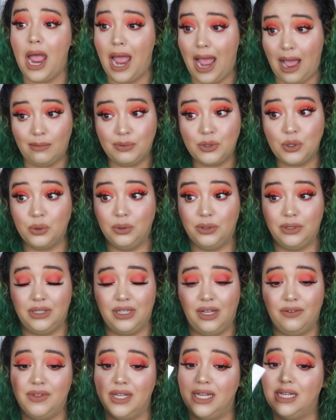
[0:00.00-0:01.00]
absolutely
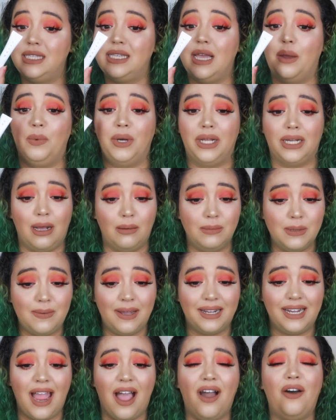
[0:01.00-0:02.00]
love this, and when it comes
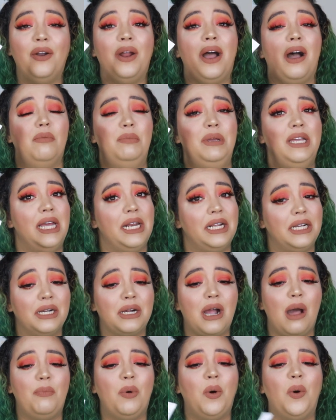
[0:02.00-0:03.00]
back out, I'll be getting a
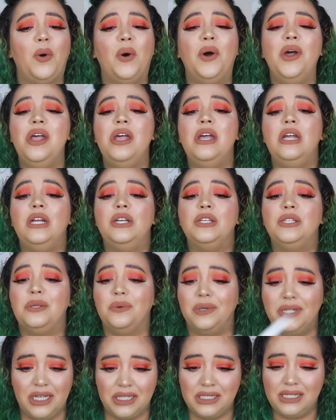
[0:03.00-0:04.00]
couple, so
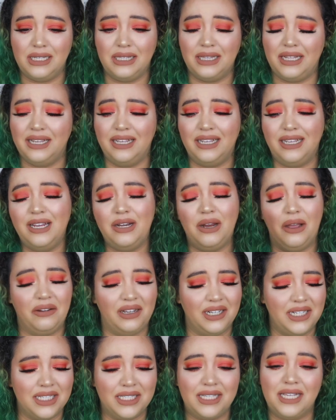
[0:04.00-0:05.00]
it doesn't like, you know,
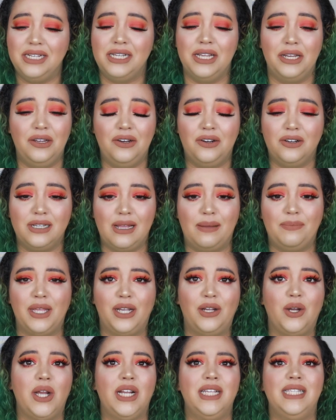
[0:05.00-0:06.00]
get discontinued or something
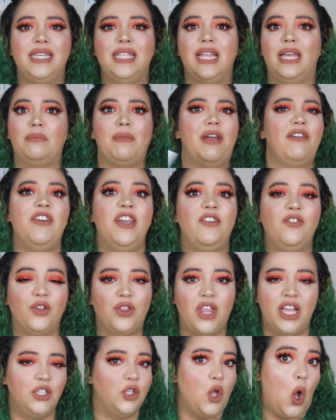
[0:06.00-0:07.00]
crazy like my favorite
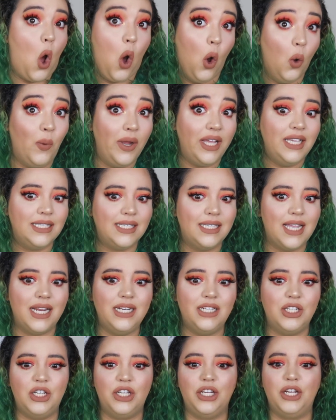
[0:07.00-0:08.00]
things always
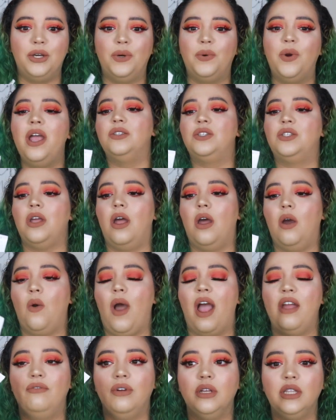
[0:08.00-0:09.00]
tend to do. So
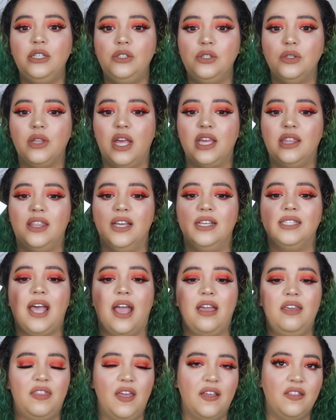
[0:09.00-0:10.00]
I really do like this.
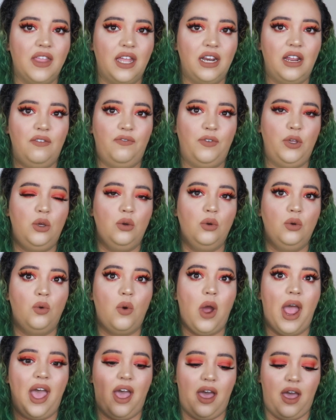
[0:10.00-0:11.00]
I think that if you
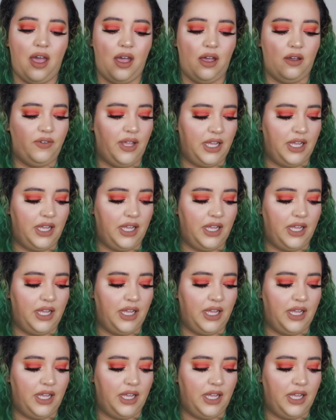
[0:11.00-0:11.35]
have